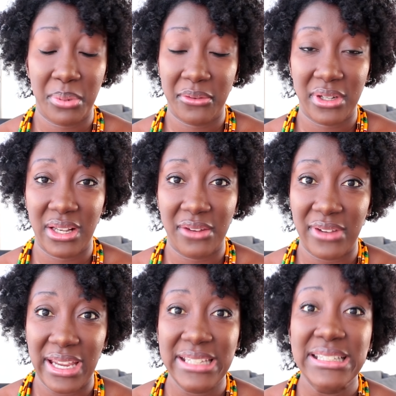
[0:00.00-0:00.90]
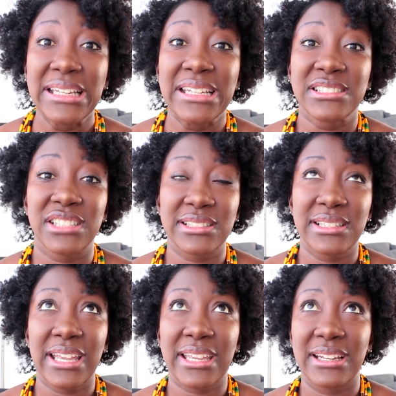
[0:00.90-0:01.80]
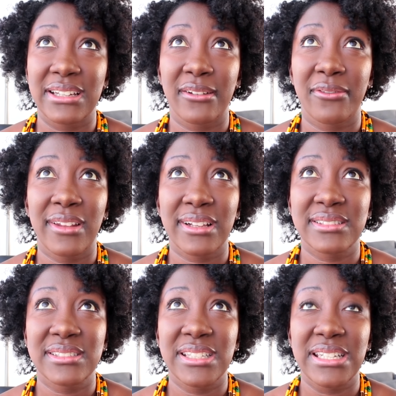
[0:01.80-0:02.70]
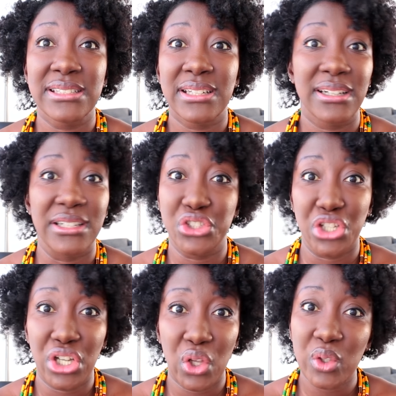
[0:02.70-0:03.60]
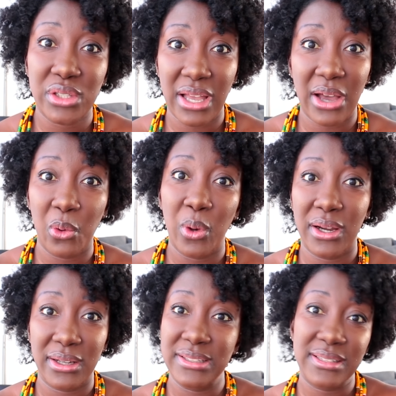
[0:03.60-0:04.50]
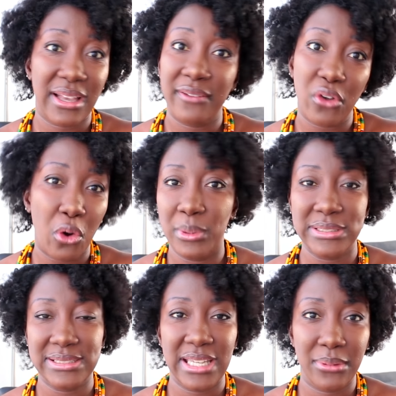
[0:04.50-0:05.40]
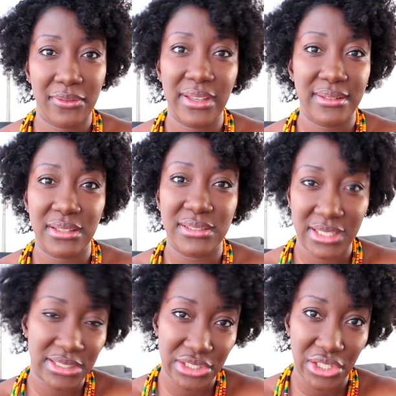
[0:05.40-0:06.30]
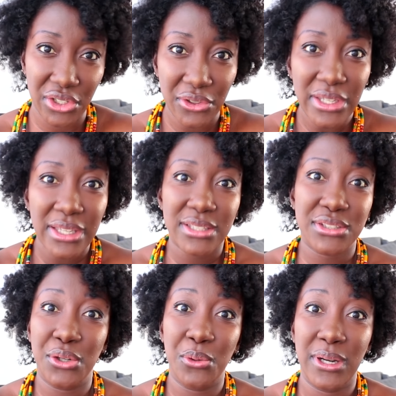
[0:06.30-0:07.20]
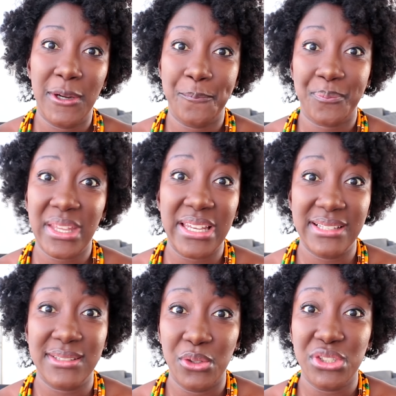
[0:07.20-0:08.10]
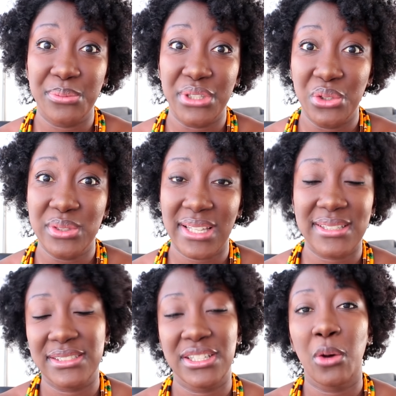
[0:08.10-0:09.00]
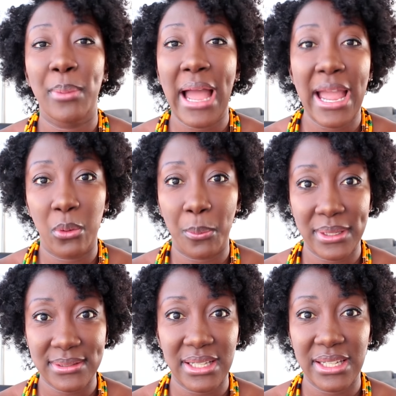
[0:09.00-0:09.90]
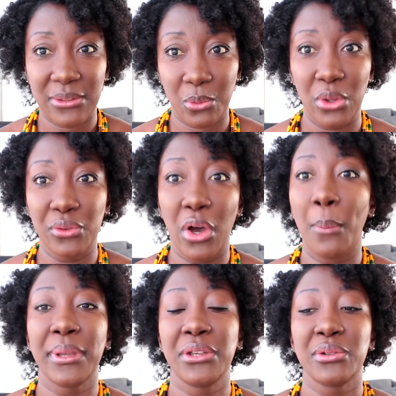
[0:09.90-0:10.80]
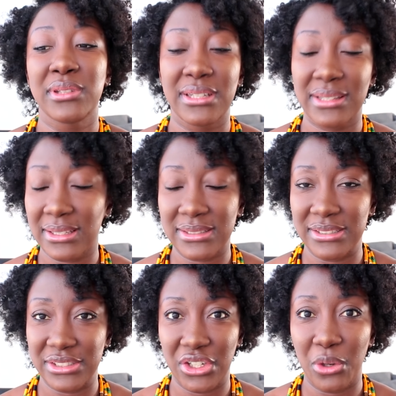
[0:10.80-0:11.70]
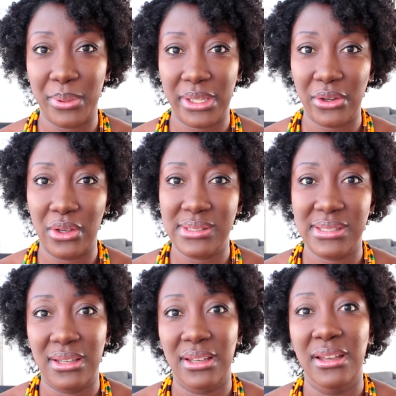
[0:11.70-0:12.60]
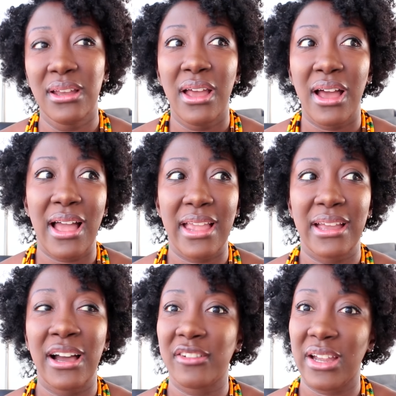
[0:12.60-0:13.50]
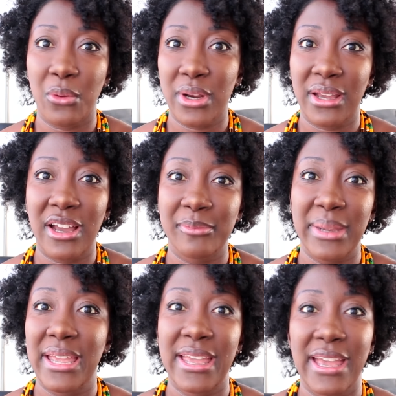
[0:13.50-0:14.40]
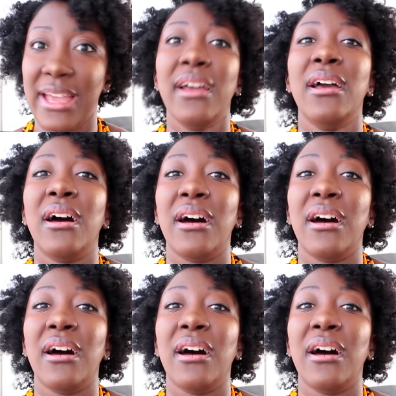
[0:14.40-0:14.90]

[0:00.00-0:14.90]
perfectly fine. Just like the flaxseed gel, how it has almost the same effect as that gel. So it is good to be used as a gel, but I personally will not be using it as a gel because I rather have my hair